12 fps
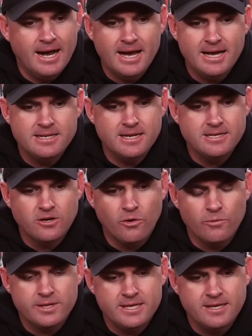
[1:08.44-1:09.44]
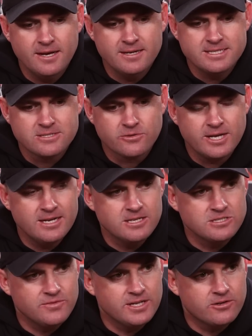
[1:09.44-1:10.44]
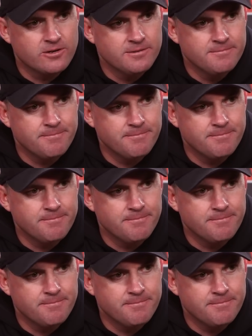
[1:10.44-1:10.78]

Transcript: I don't. He dislocated his finger,